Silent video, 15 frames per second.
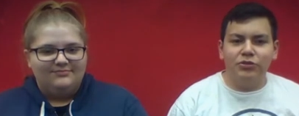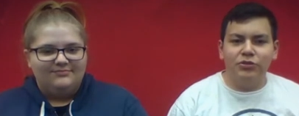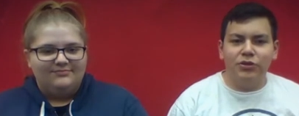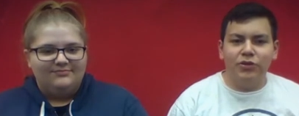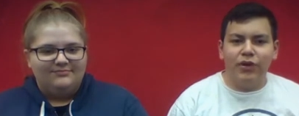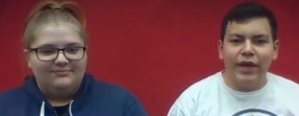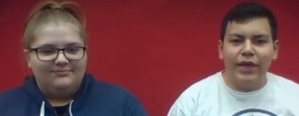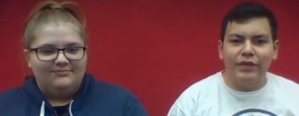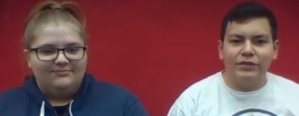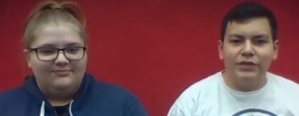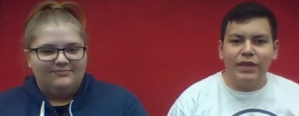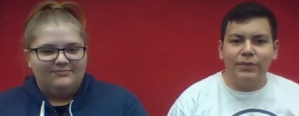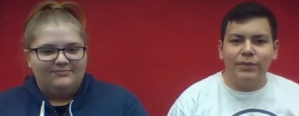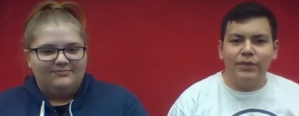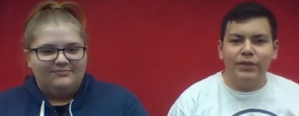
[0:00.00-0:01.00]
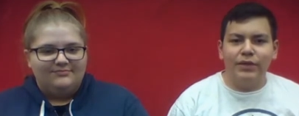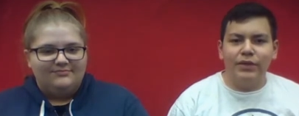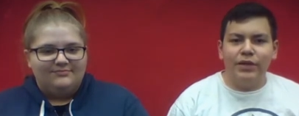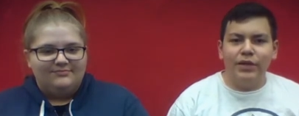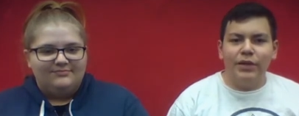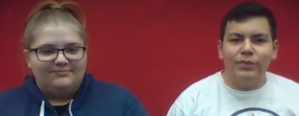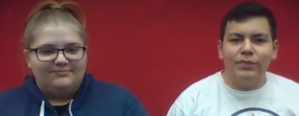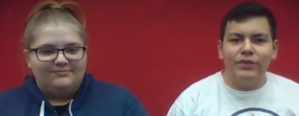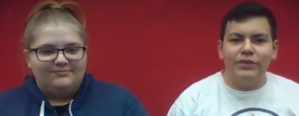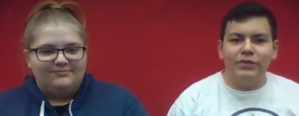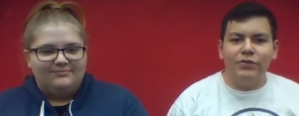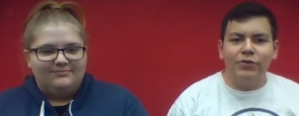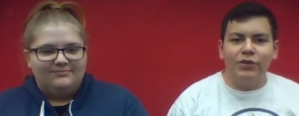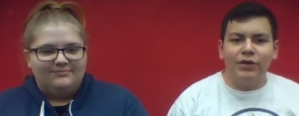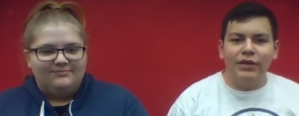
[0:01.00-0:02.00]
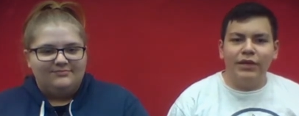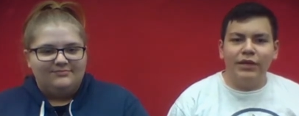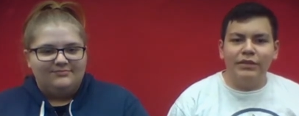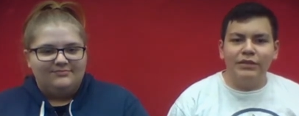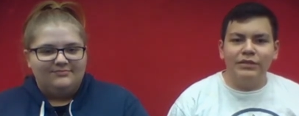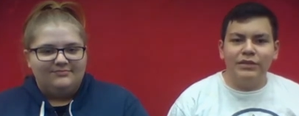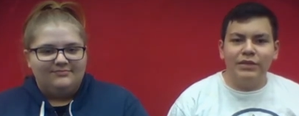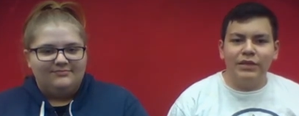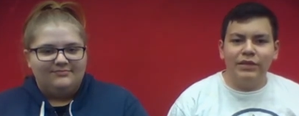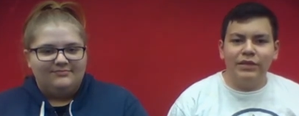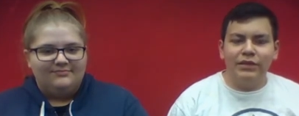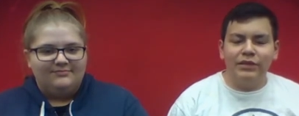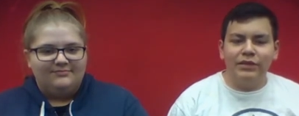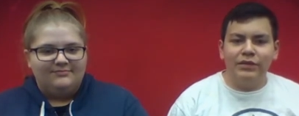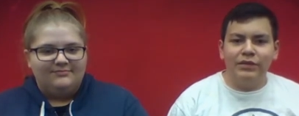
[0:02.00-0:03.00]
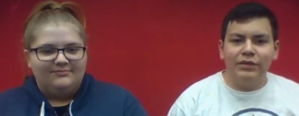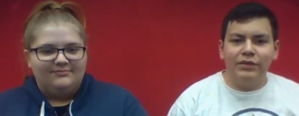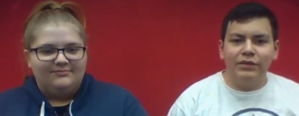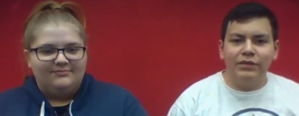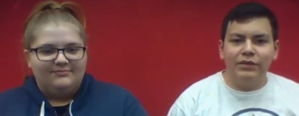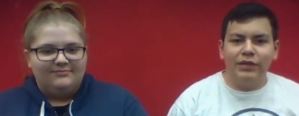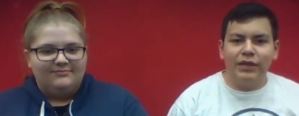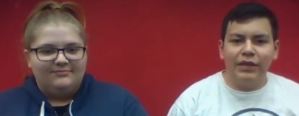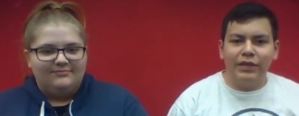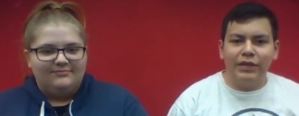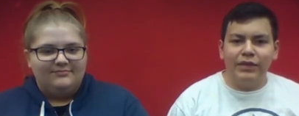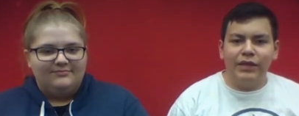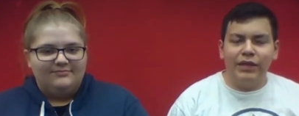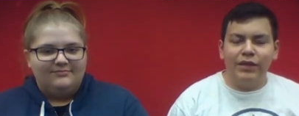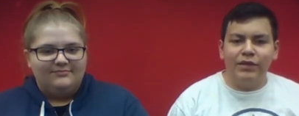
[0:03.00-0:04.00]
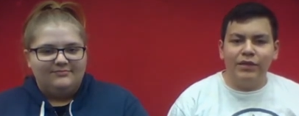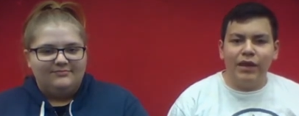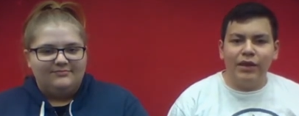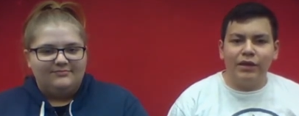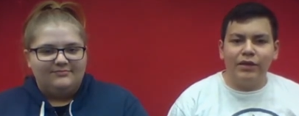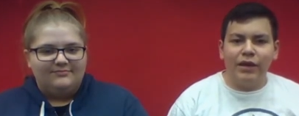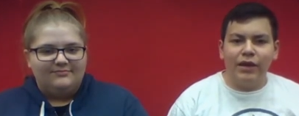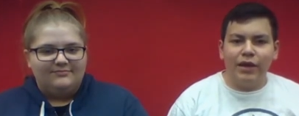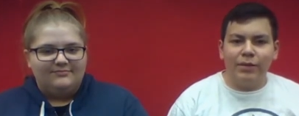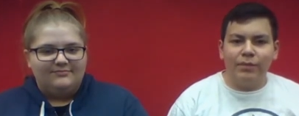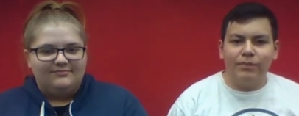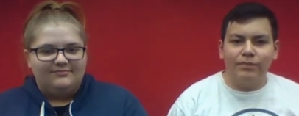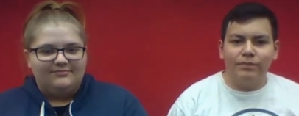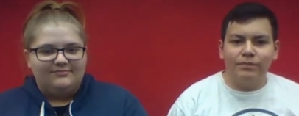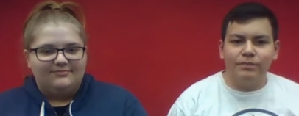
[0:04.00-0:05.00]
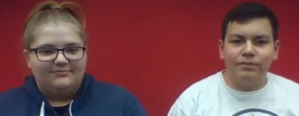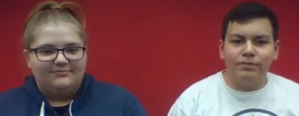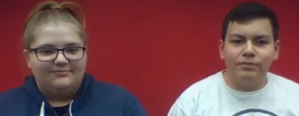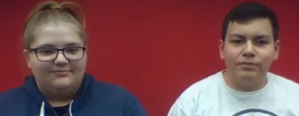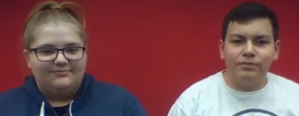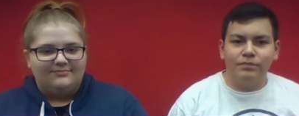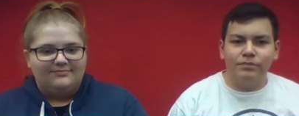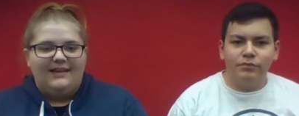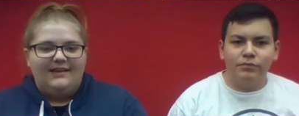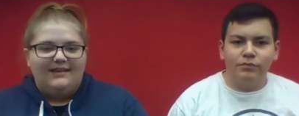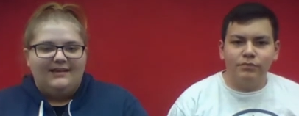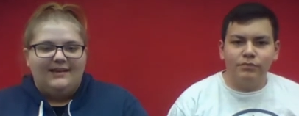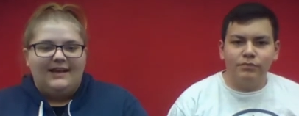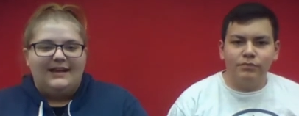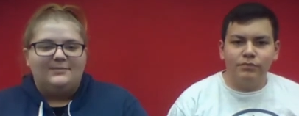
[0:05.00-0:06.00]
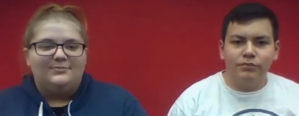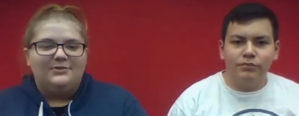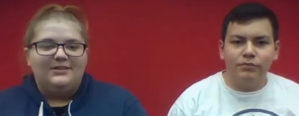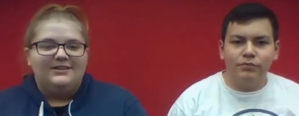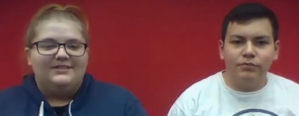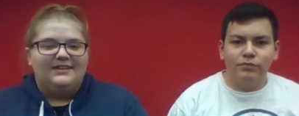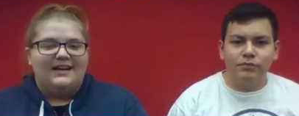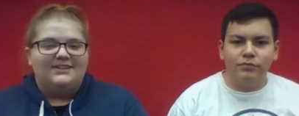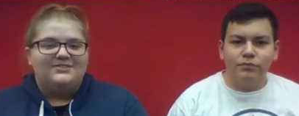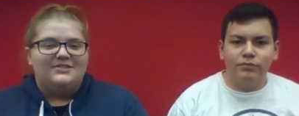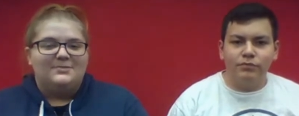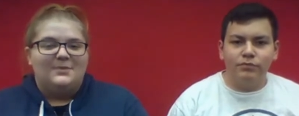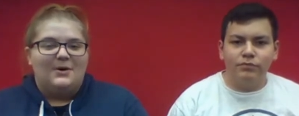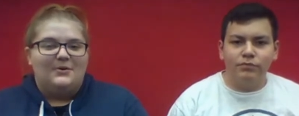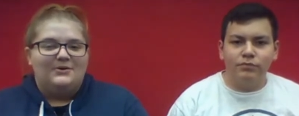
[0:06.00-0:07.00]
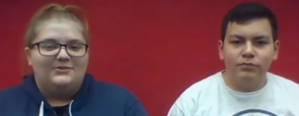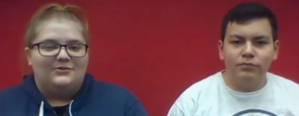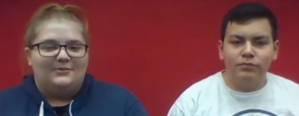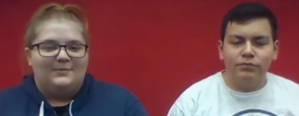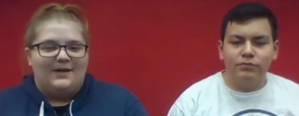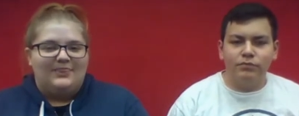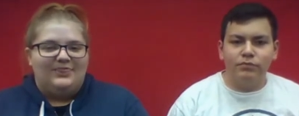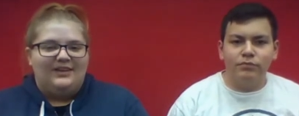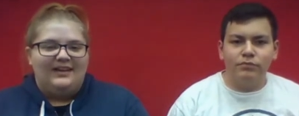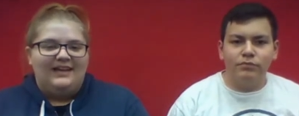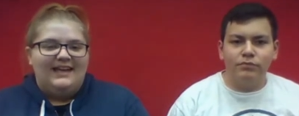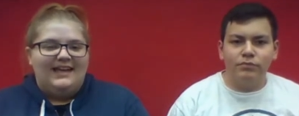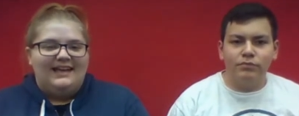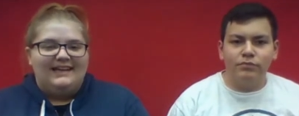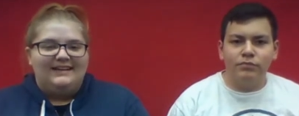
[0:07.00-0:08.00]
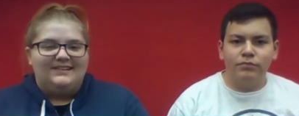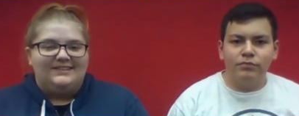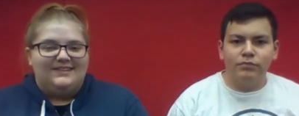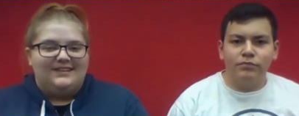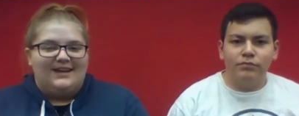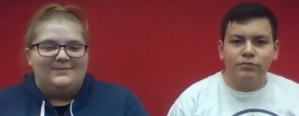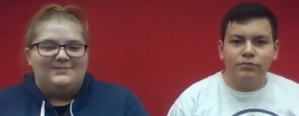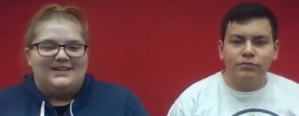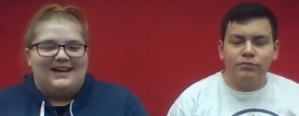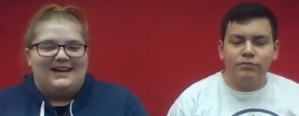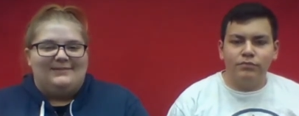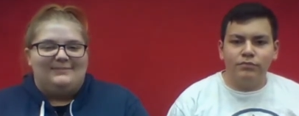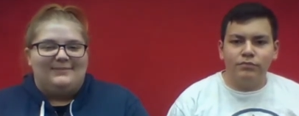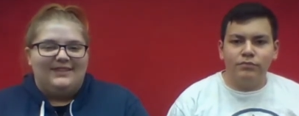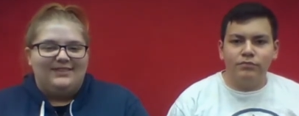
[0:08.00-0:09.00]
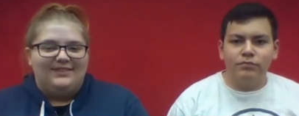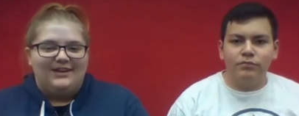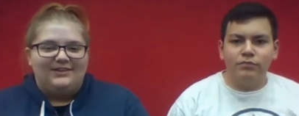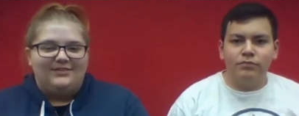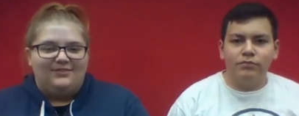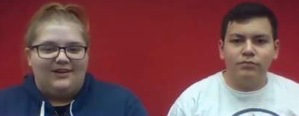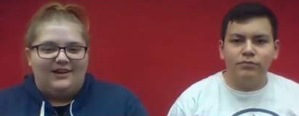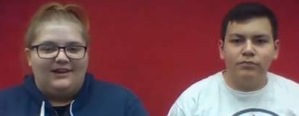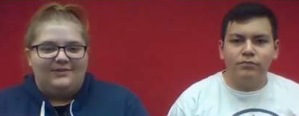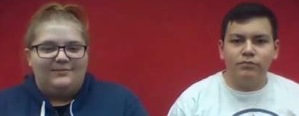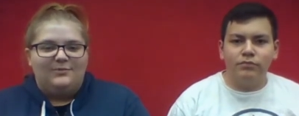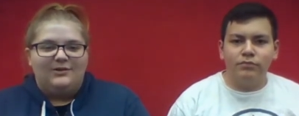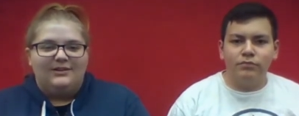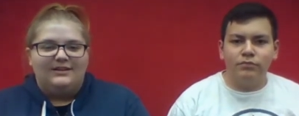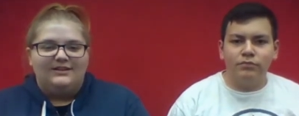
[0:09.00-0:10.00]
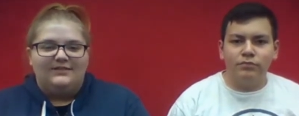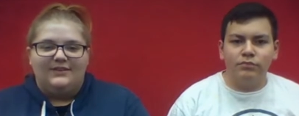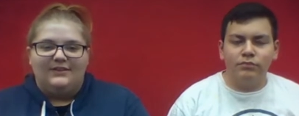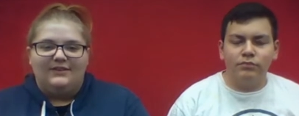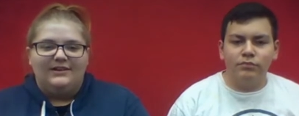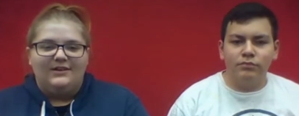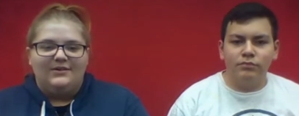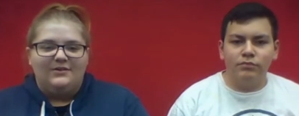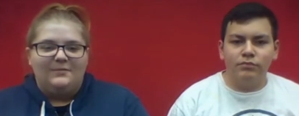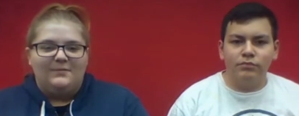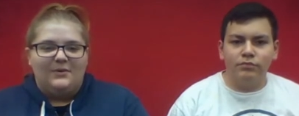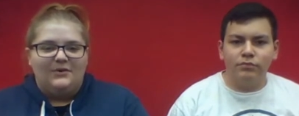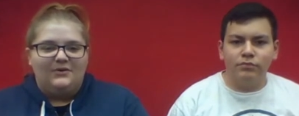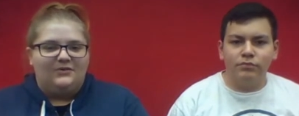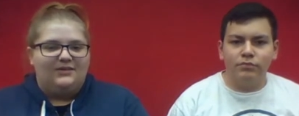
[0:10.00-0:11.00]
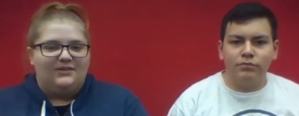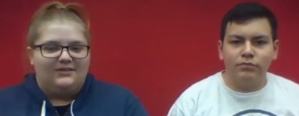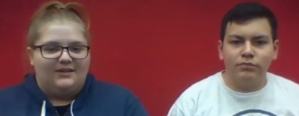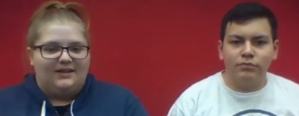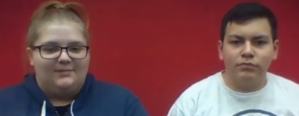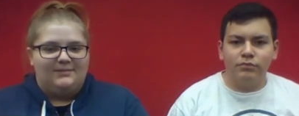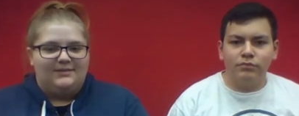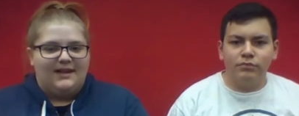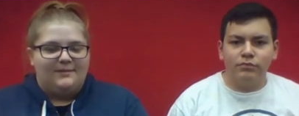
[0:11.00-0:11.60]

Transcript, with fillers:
Speaker 1: so ASAP. Please go to kingsleyinc.com.
Speaker 2: April is National Poetry Month, and it's slam time. That's right, Morton's very own poetry slam is